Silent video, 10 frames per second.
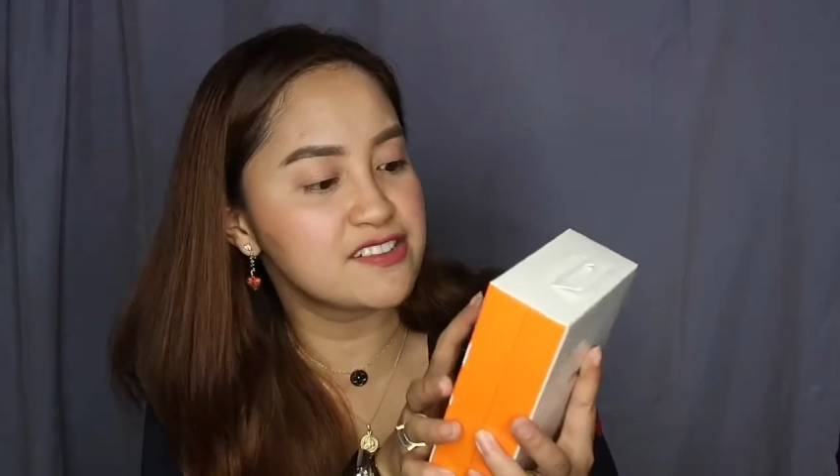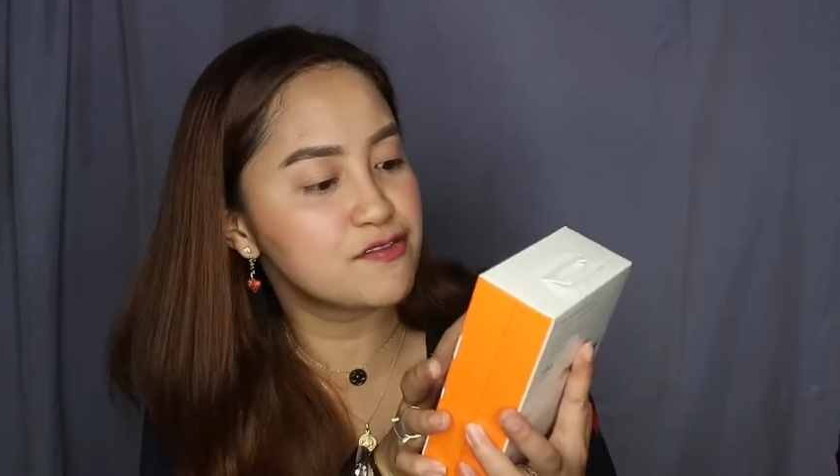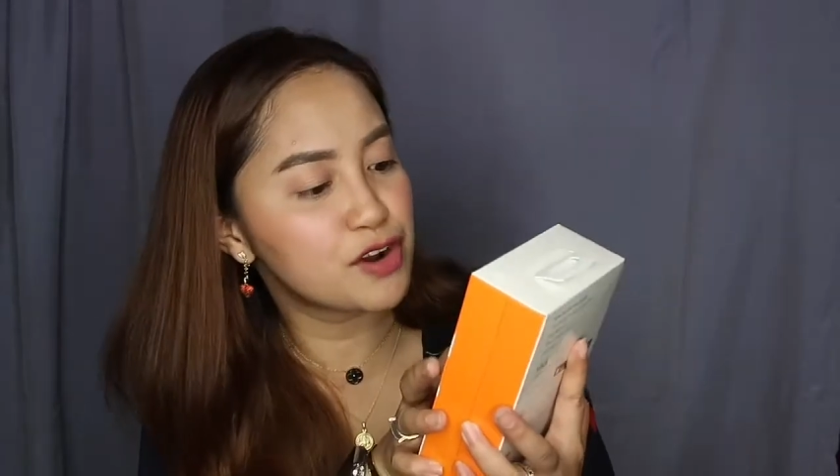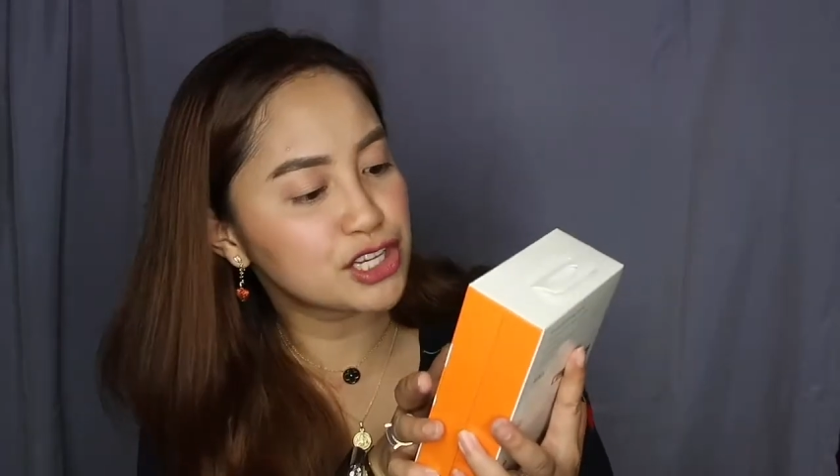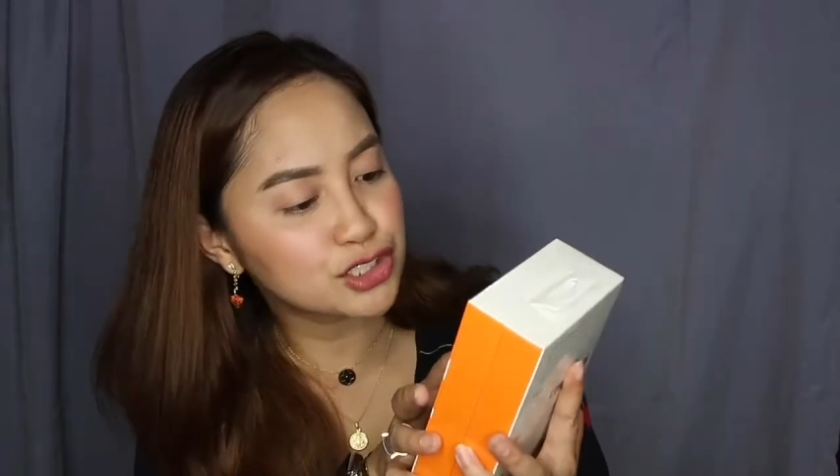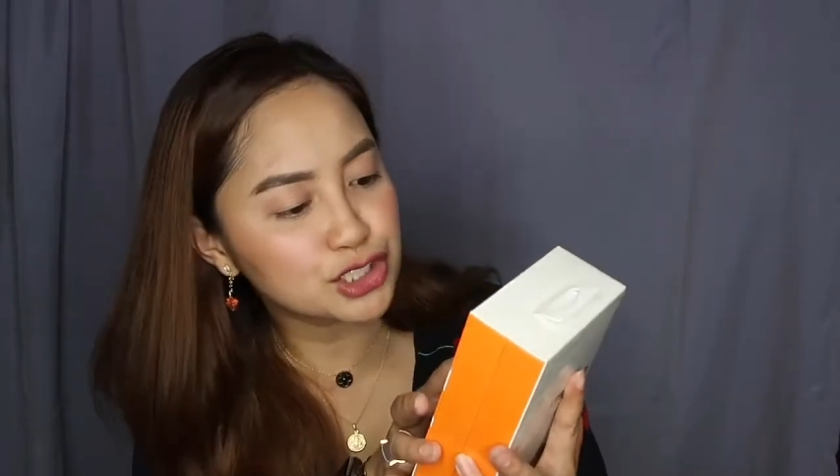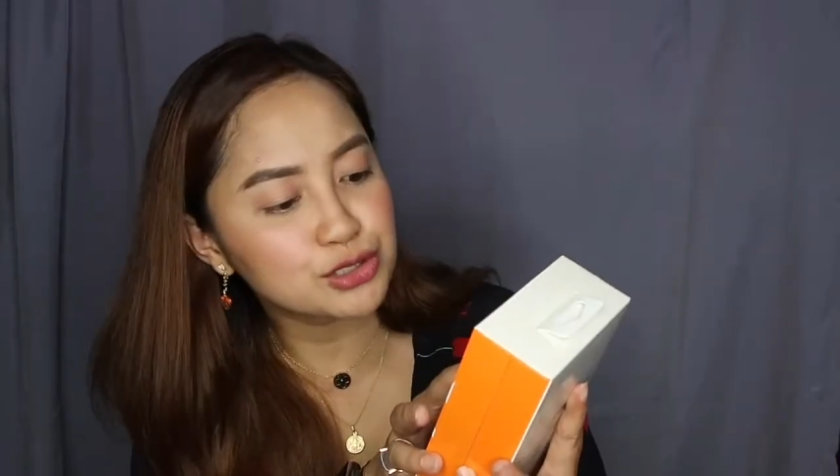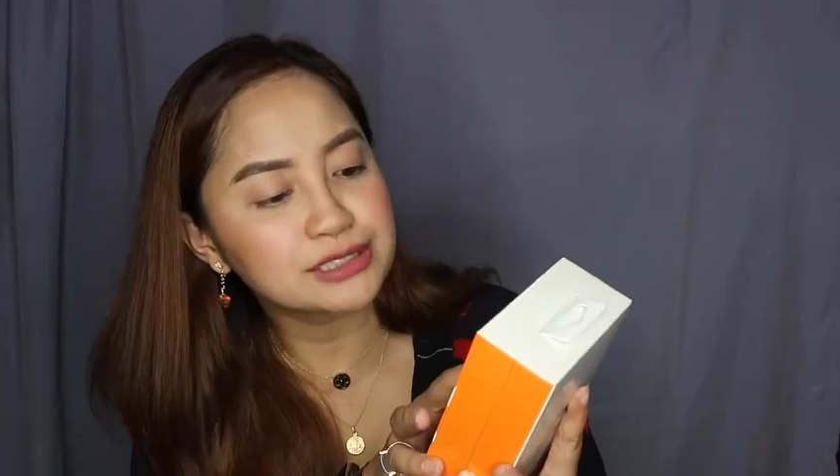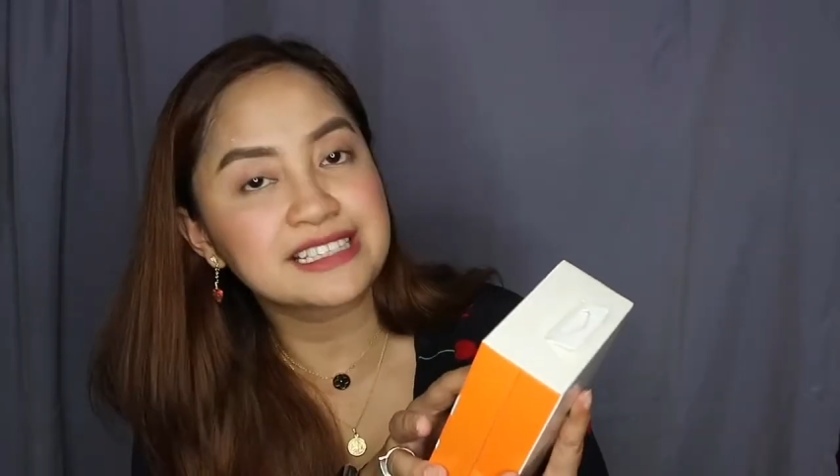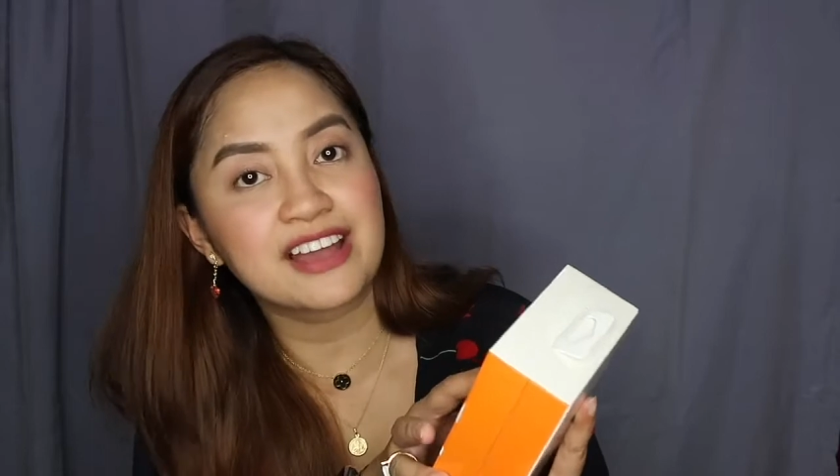voice
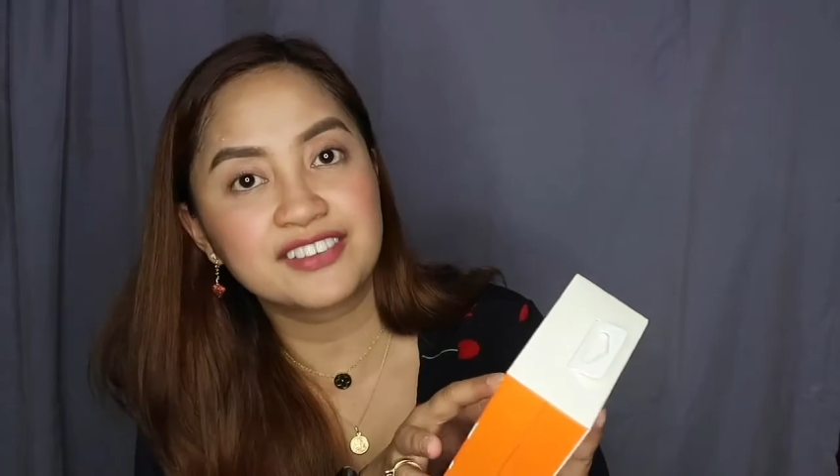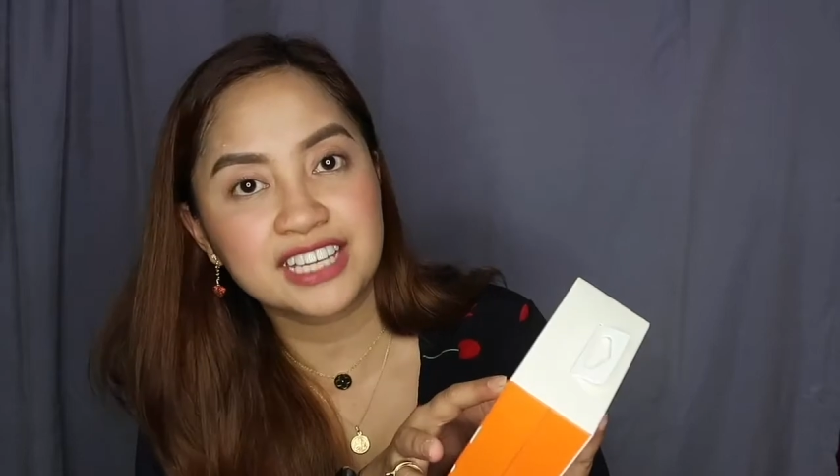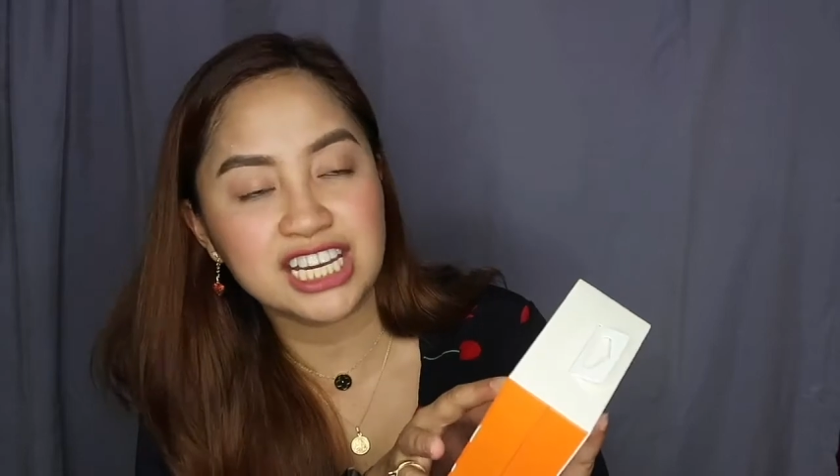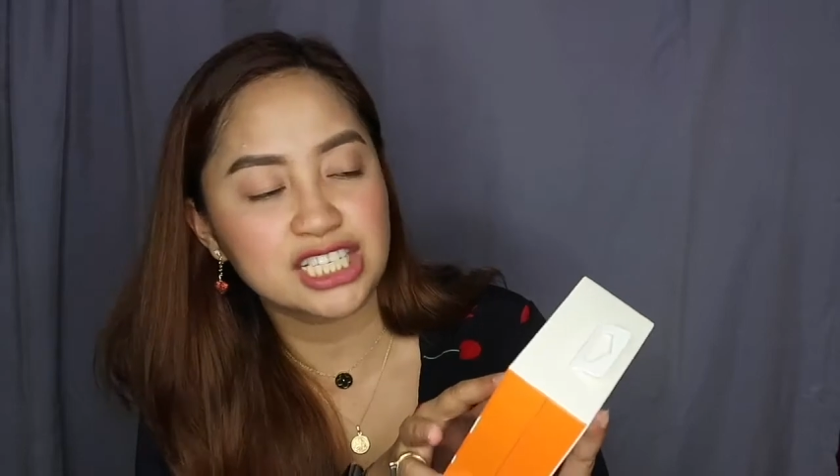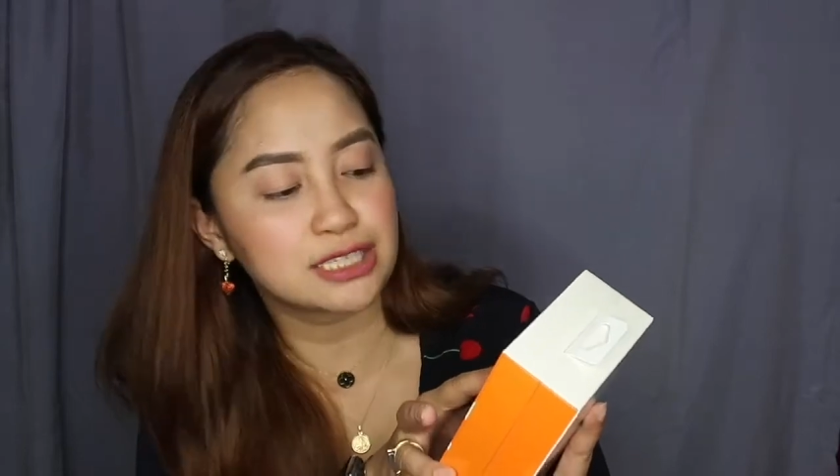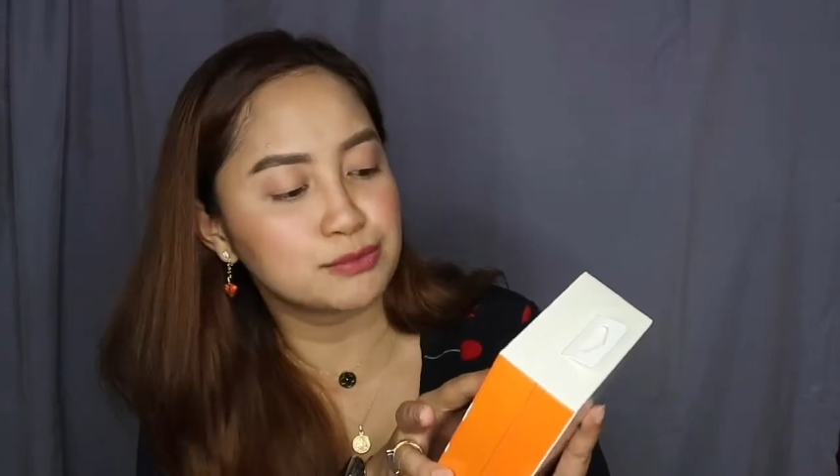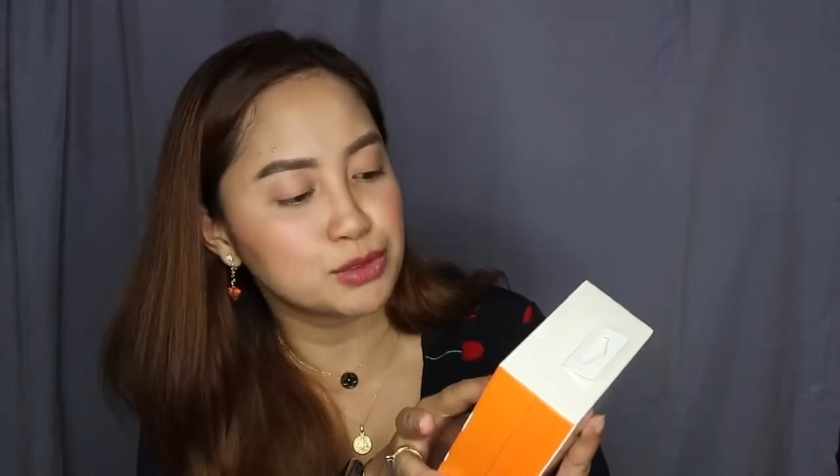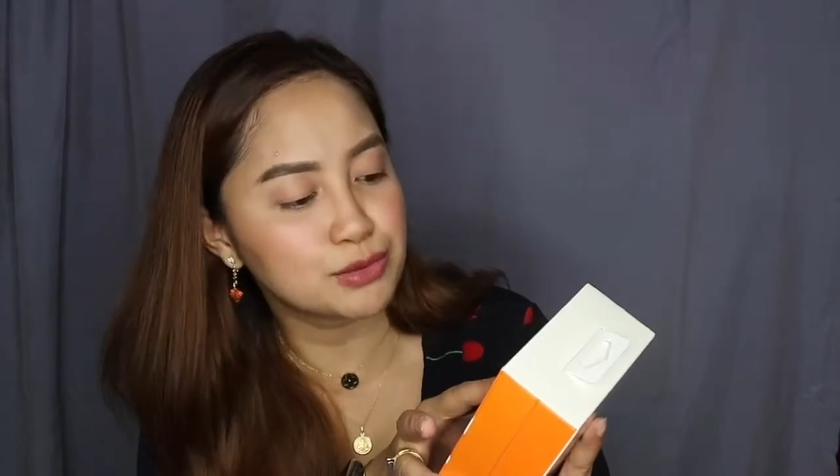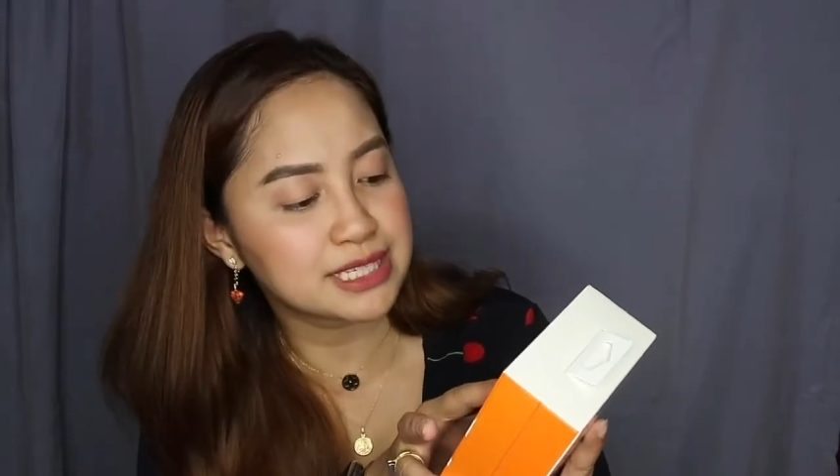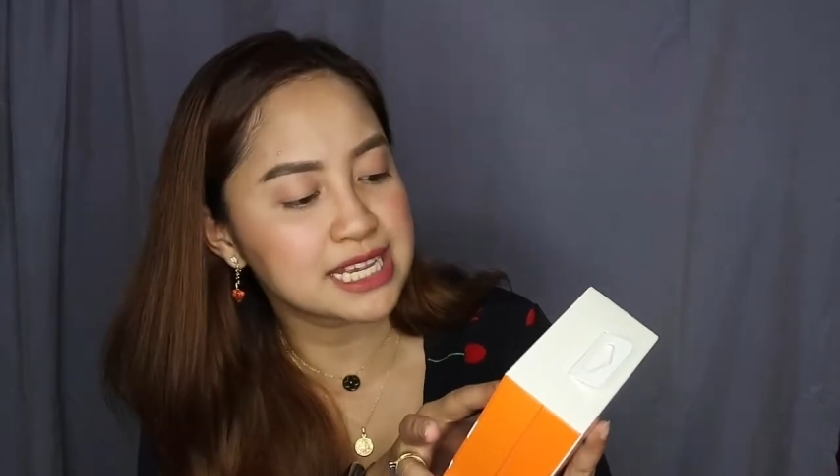controlled navigation and
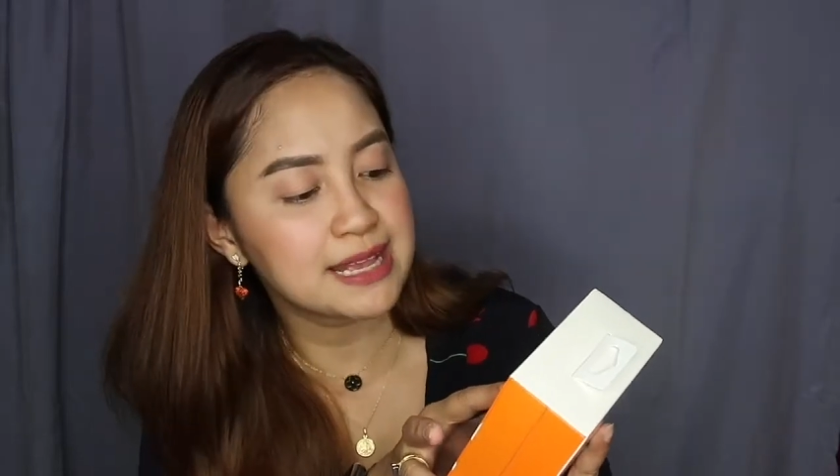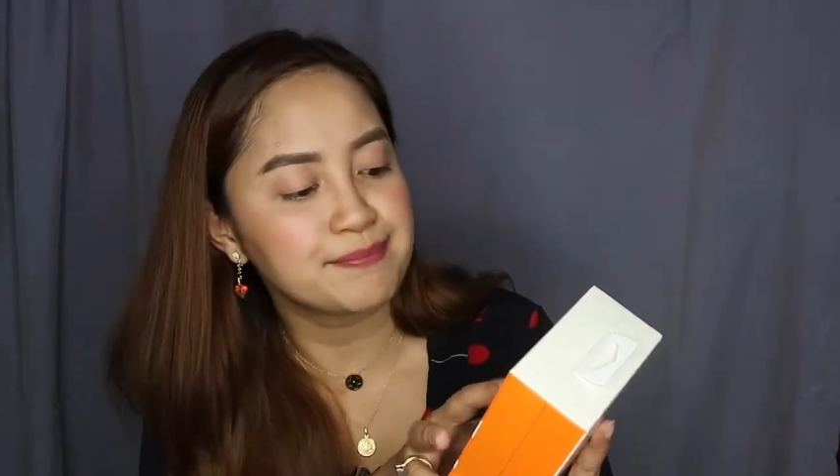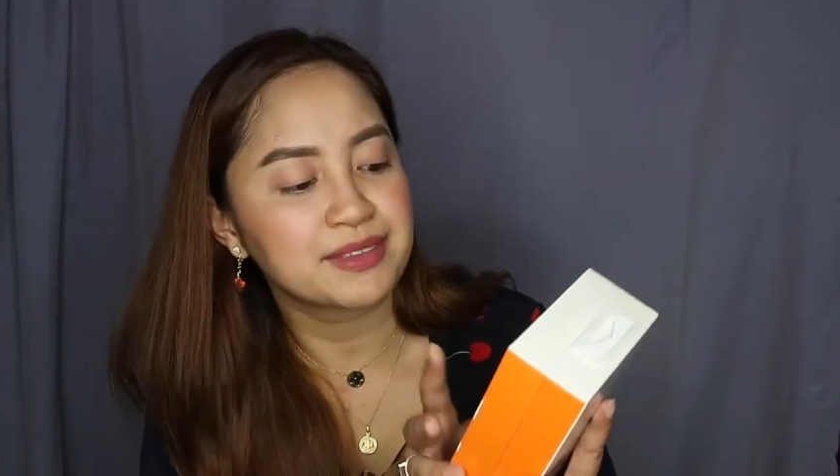music,